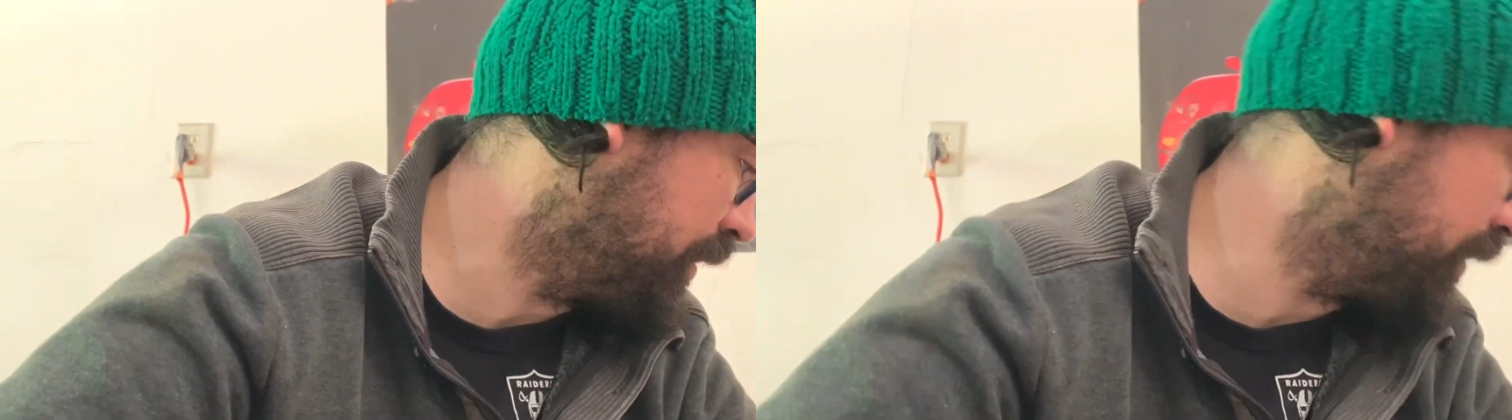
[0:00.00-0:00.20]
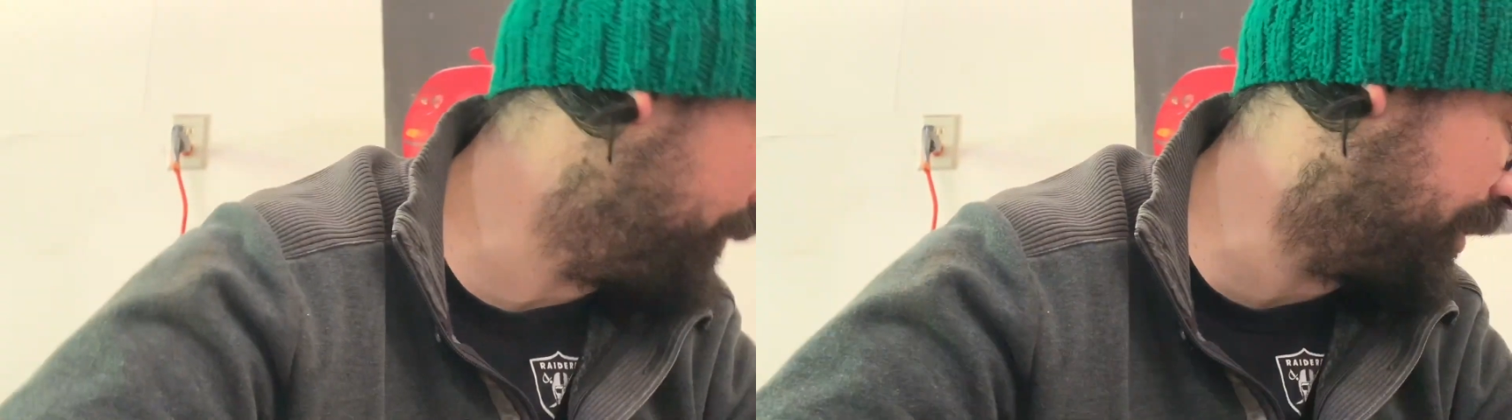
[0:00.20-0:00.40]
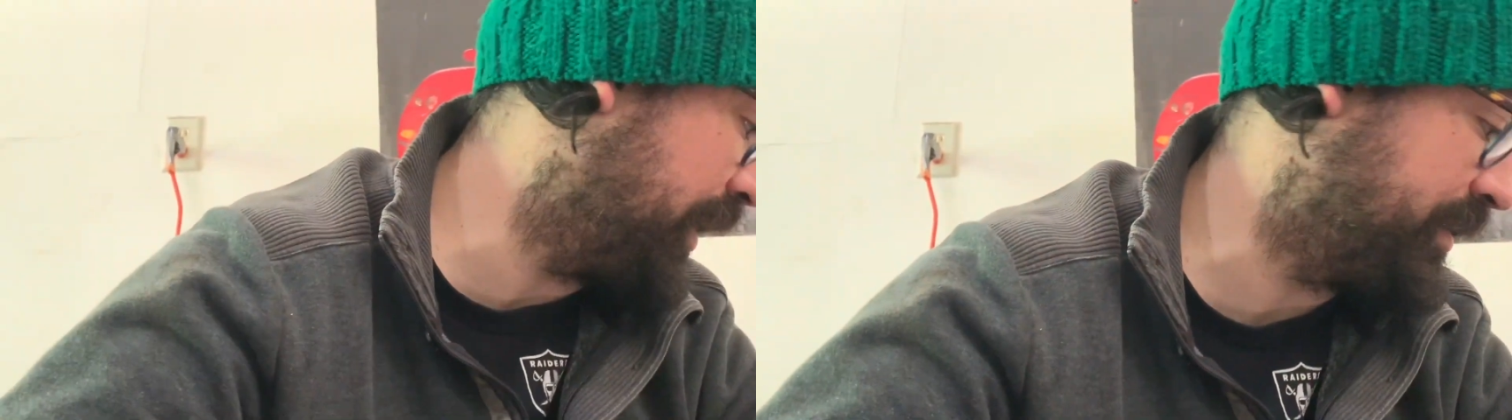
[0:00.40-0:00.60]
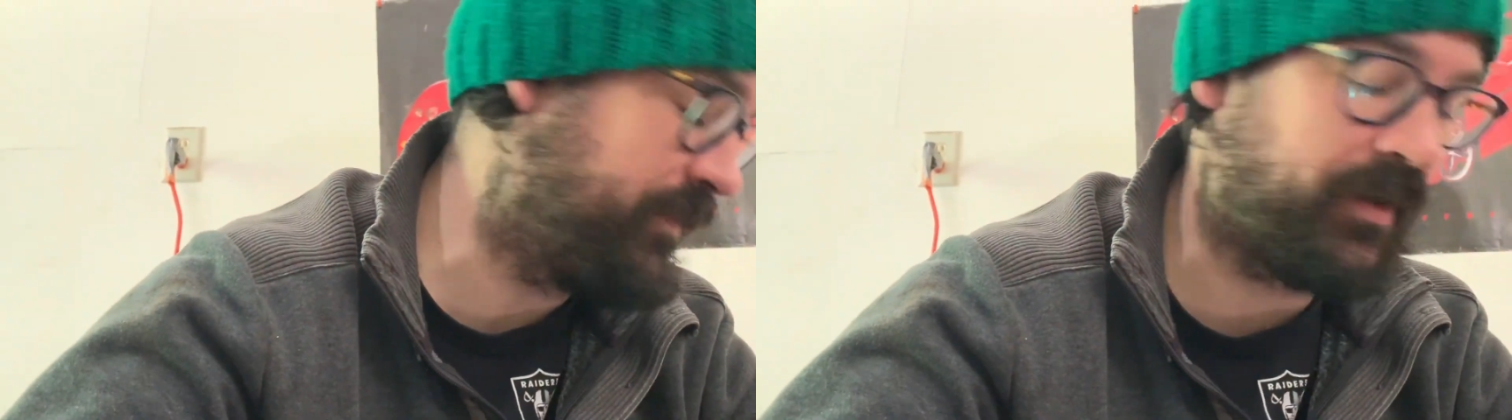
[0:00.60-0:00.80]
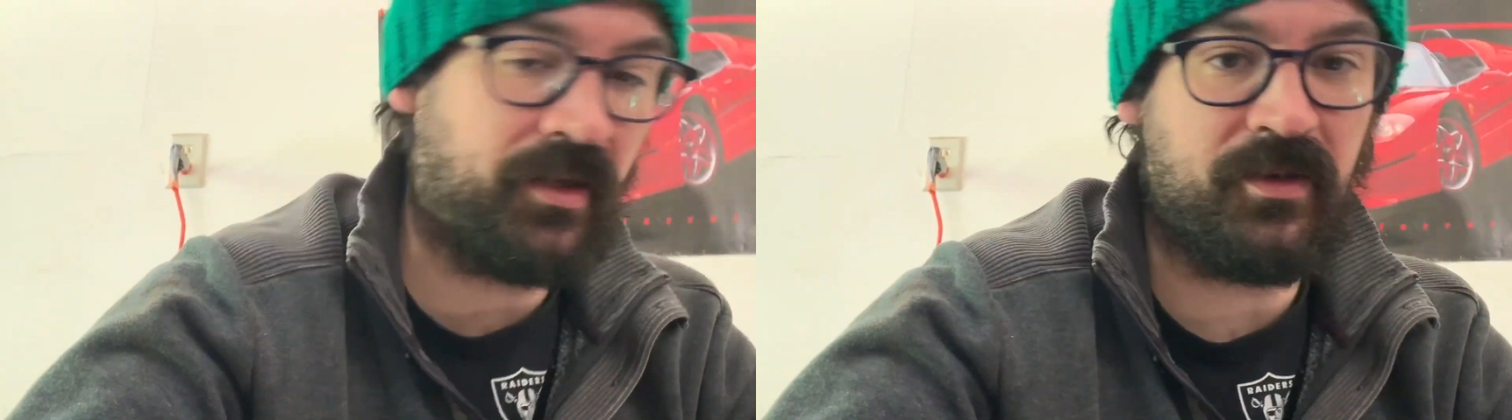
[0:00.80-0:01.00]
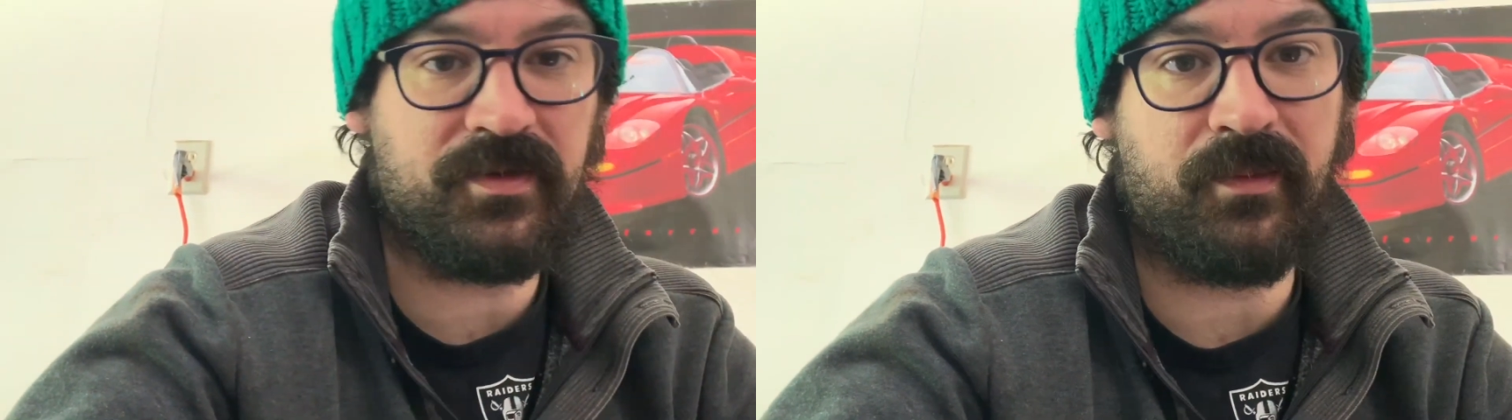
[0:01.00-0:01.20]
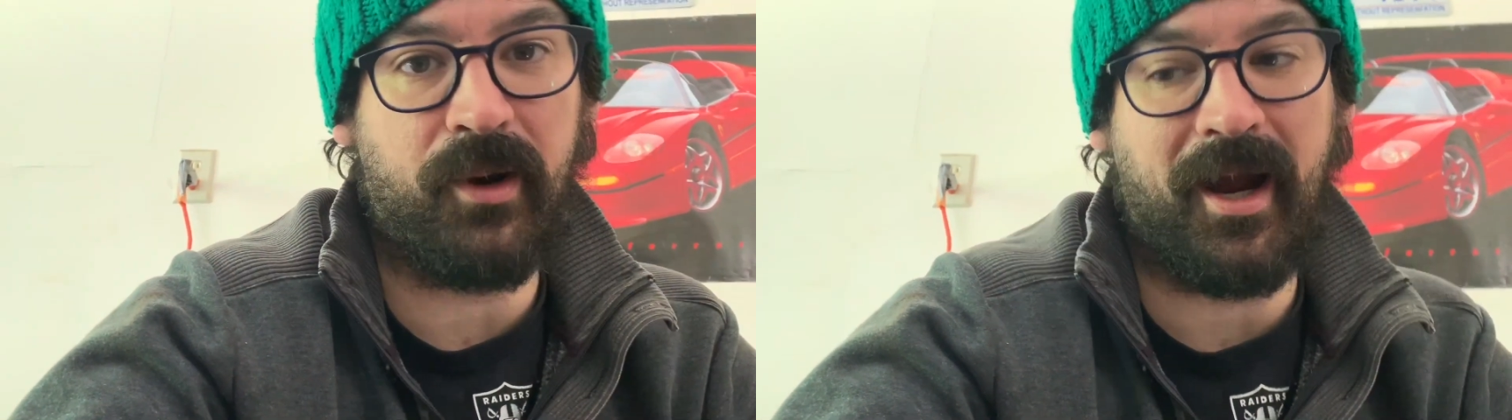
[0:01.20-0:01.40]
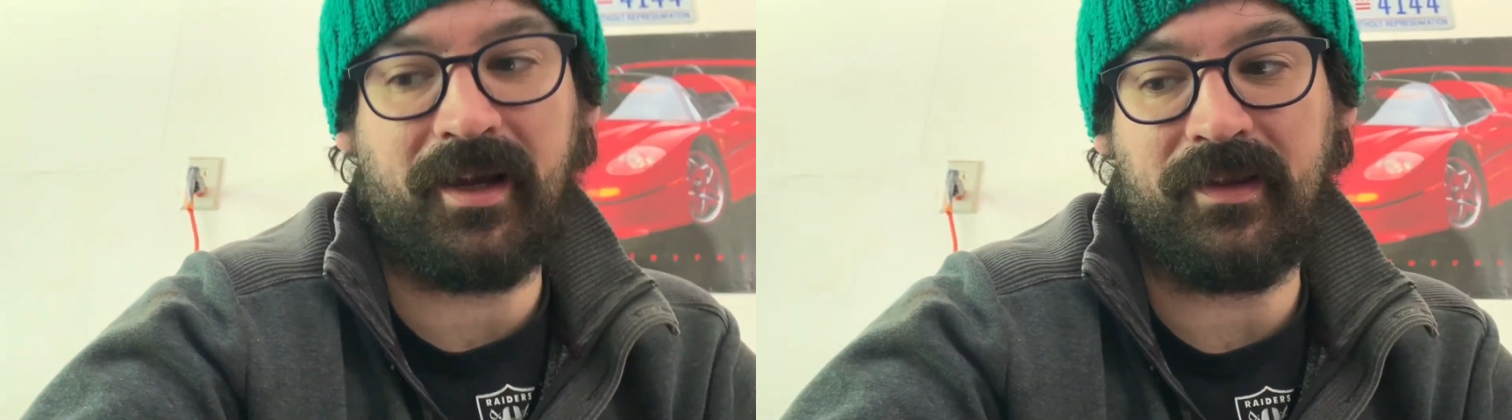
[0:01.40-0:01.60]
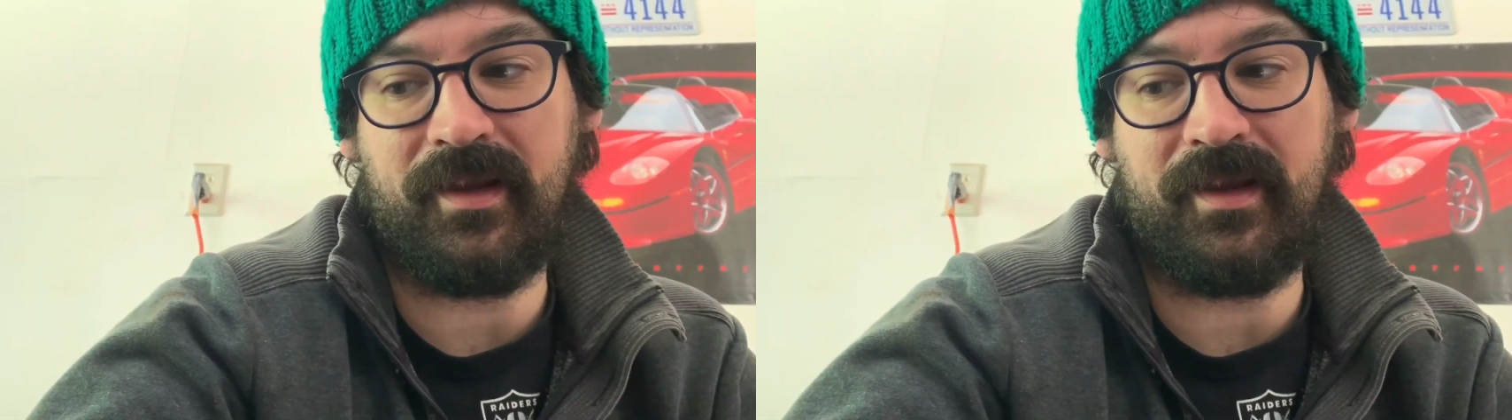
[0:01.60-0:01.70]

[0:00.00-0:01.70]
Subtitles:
it'd be nice if I could use the bracket